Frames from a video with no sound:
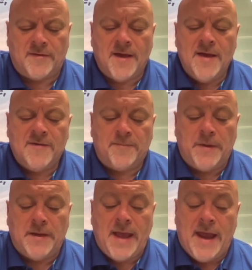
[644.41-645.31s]
is
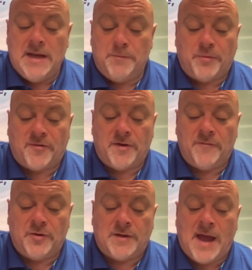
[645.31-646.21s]
spend 80%
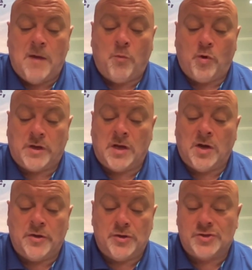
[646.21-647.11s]
of your time working
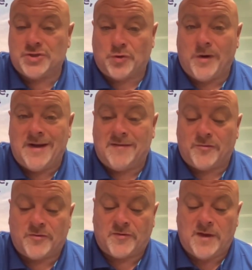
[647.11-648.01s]
on your
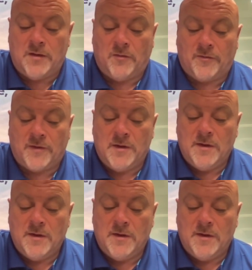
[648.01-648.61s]
strengths or skills.